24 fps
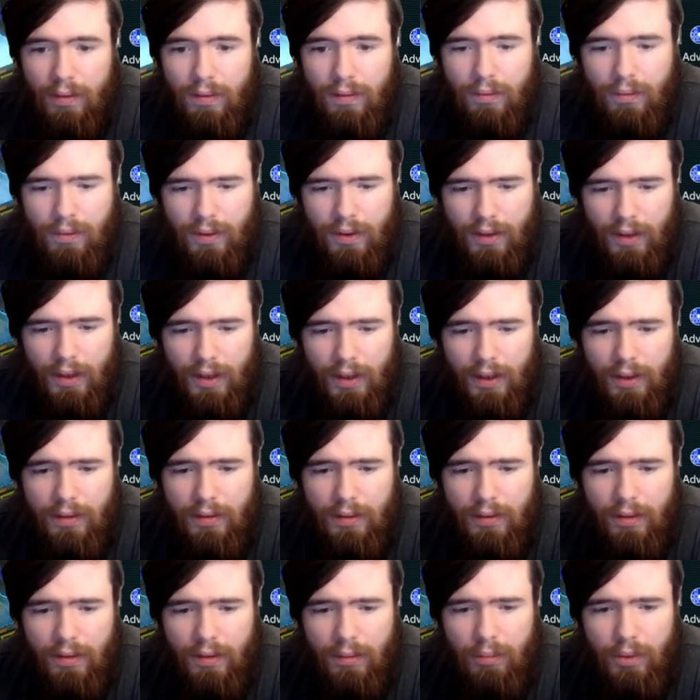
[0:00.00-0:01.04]
Okay,
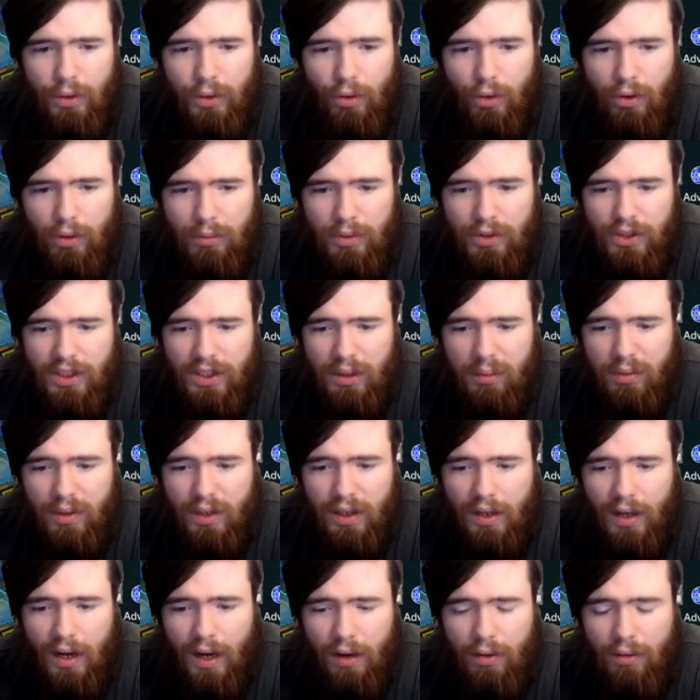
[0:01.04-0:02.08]
let me normal
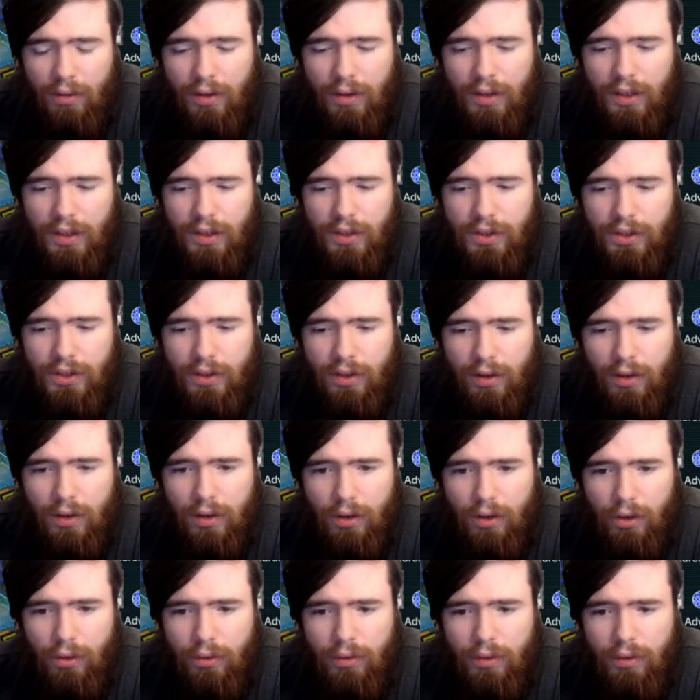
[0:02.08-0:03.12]
summon our Ancient
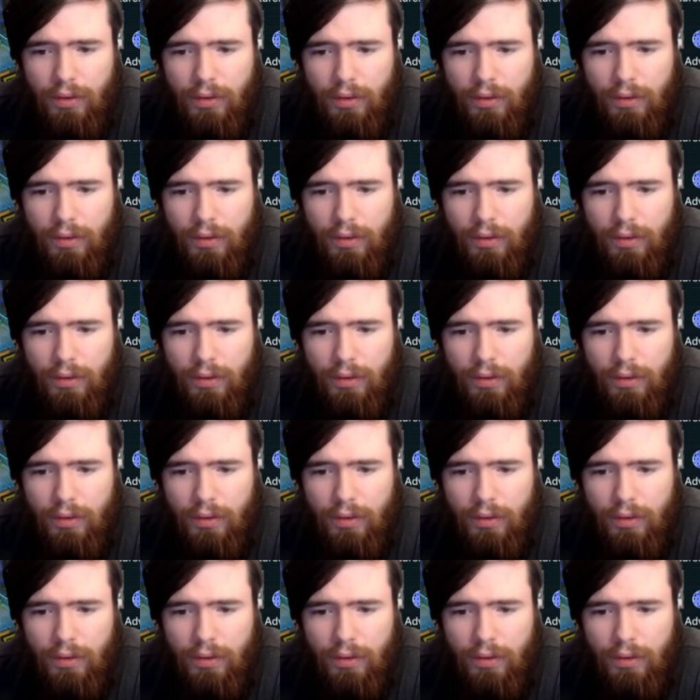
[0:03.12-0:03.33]
Cloak.